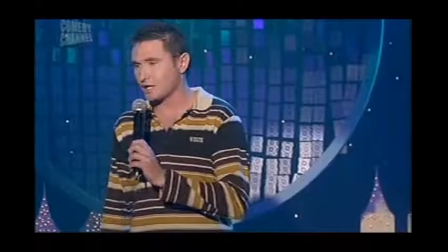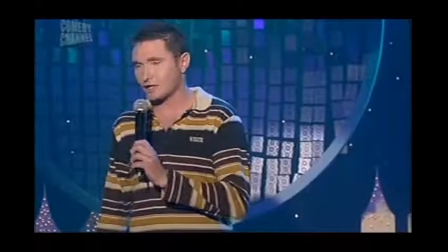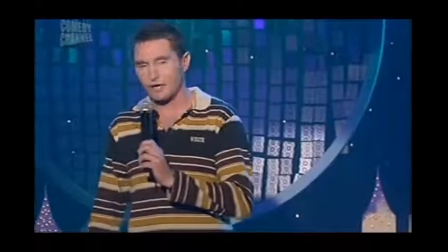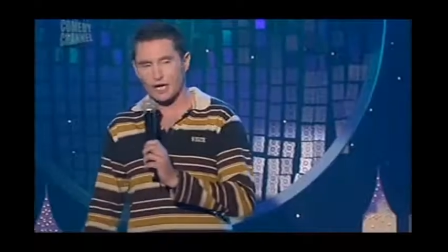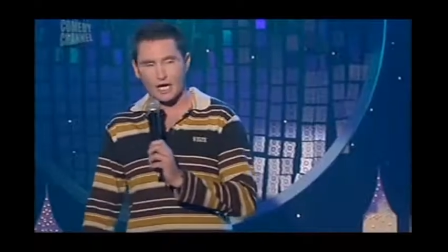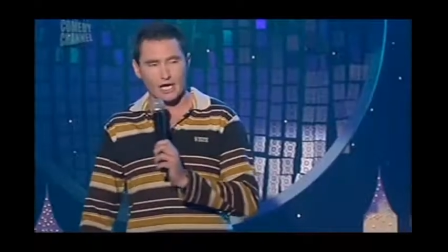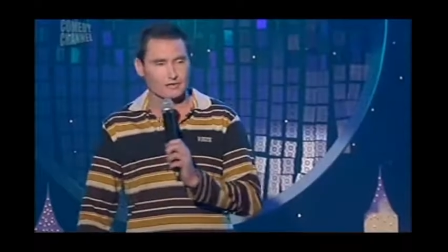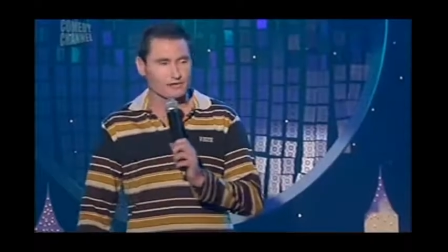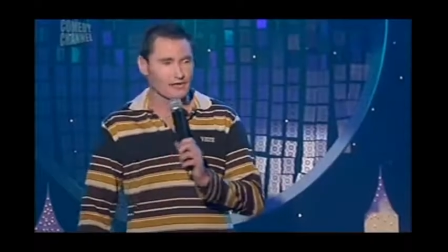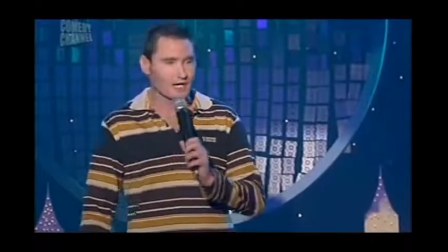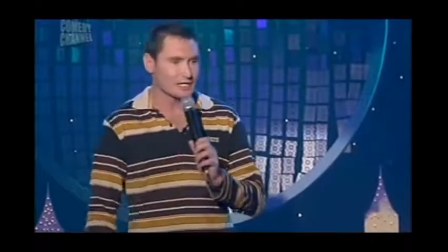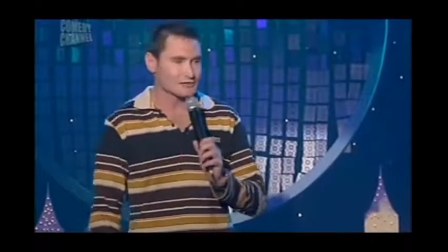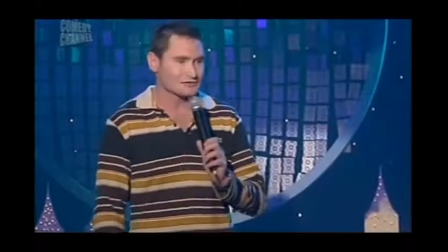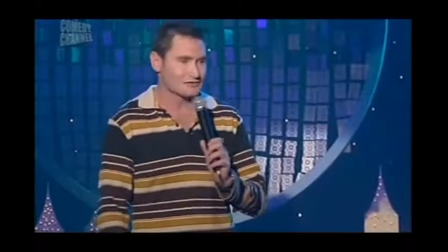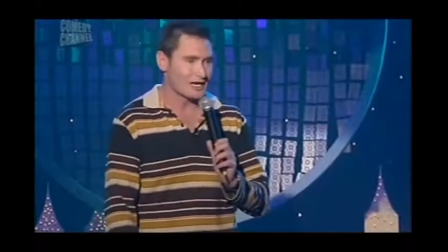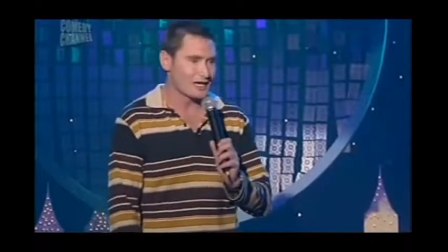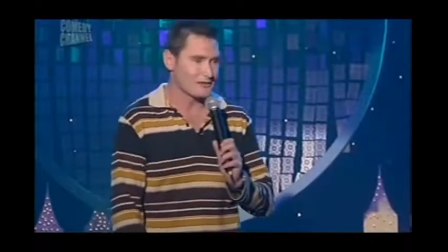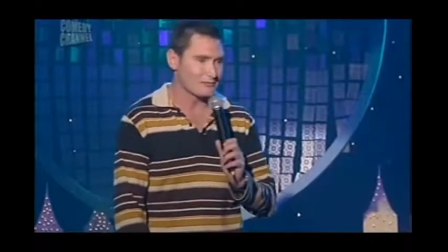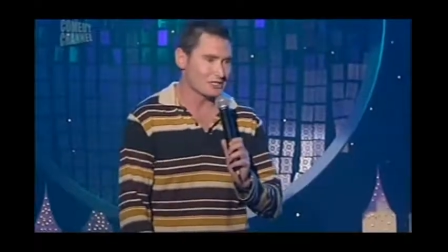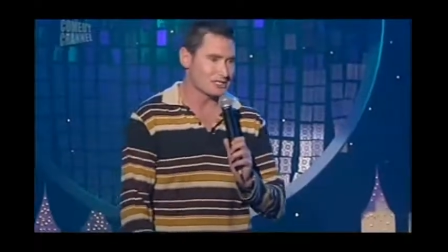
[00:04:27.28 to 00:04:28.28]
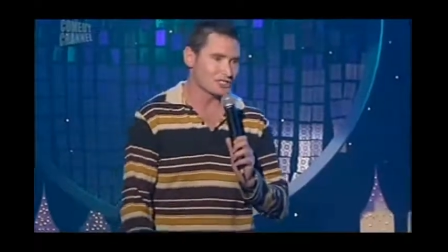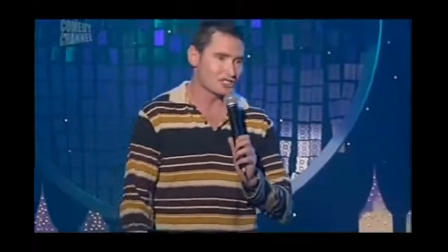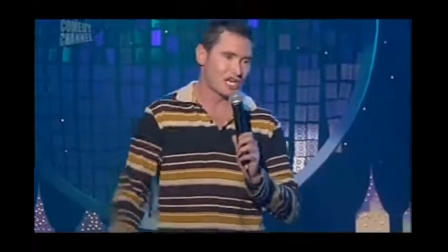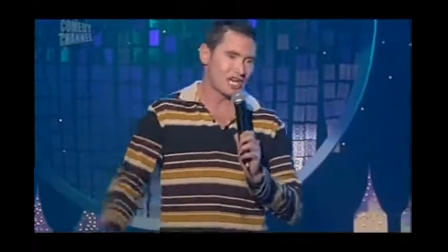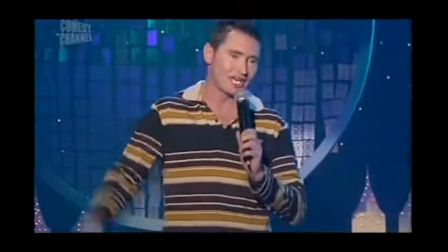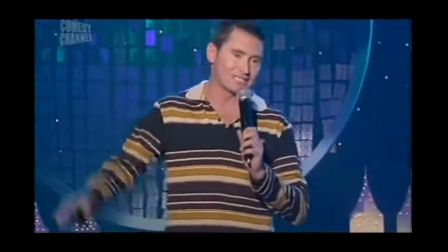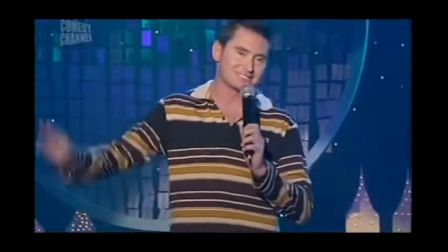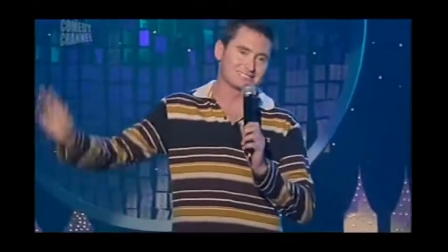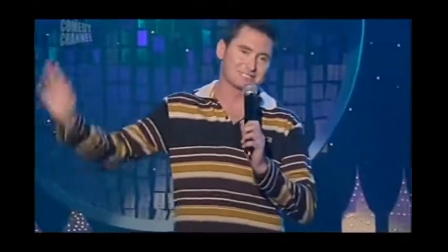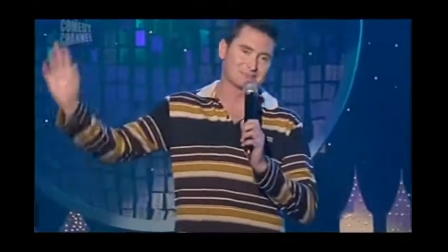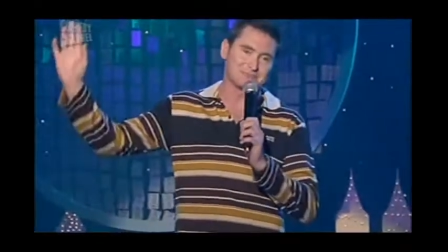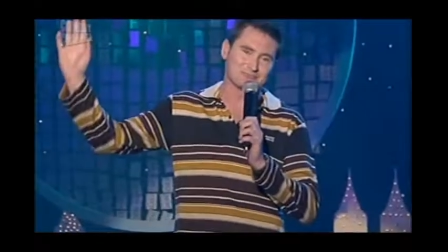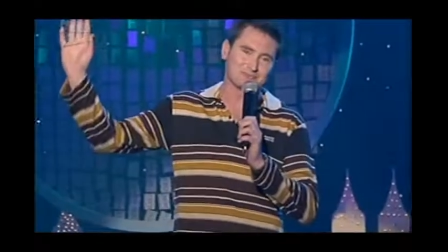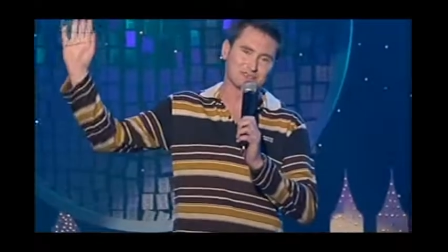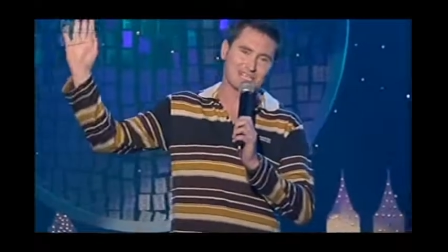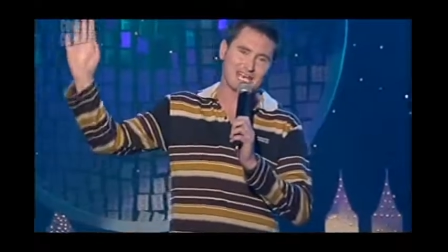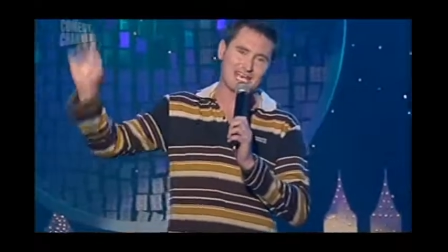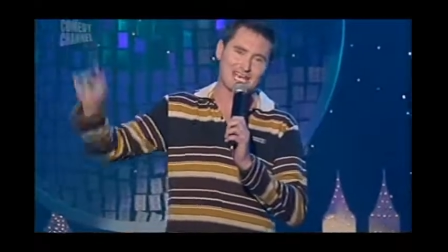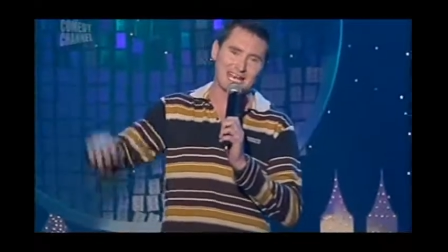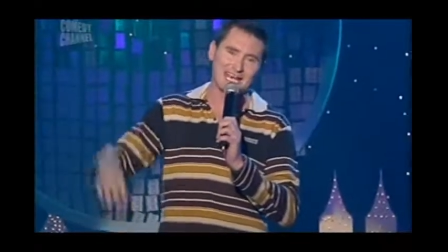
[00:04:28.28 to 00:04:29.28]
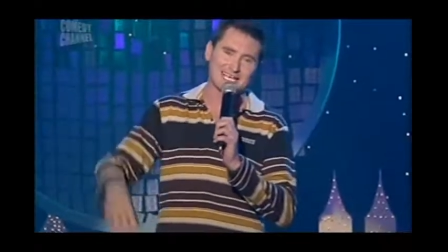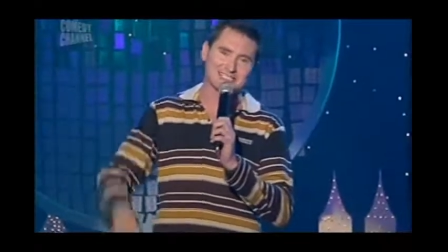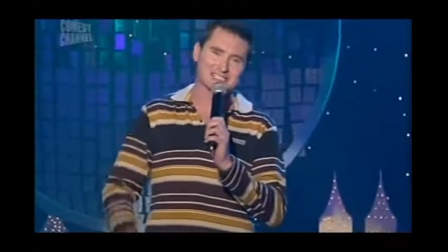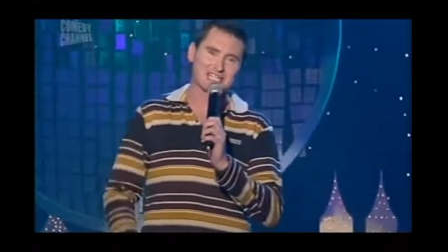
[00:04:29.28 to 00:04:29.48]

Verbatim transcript: crowd. Thanks for having me. Cheers. See you next